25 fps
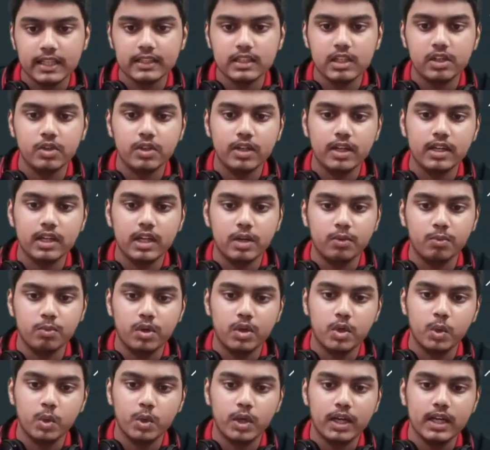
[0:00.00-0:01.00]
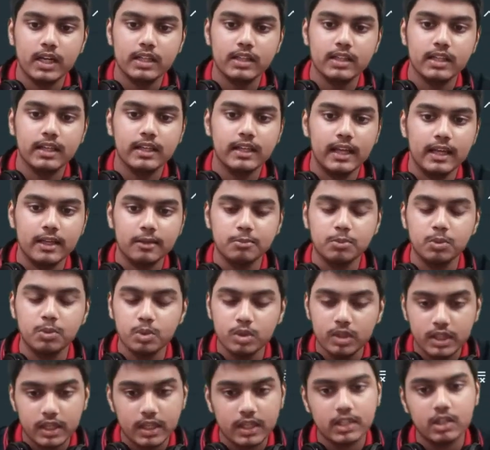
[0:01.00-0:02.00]
that you can convert to anything like
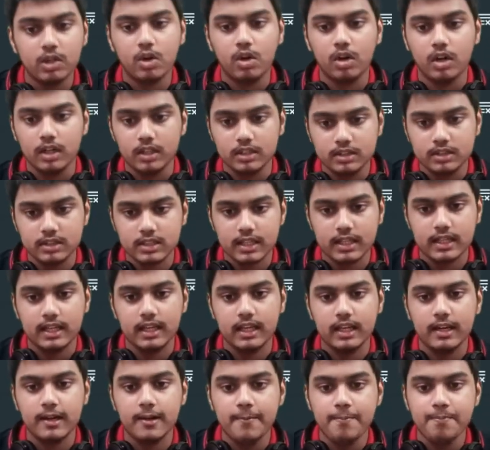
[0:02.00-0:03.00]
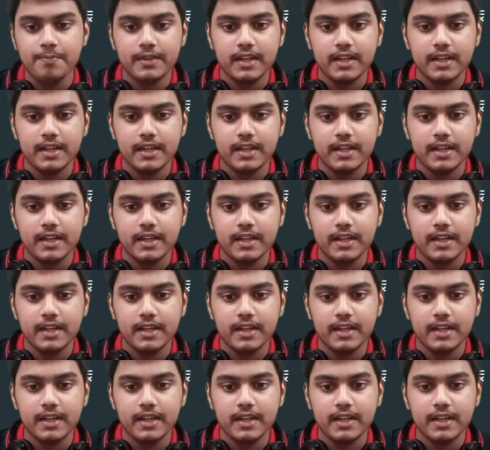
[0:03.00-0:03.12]
boolean or a string.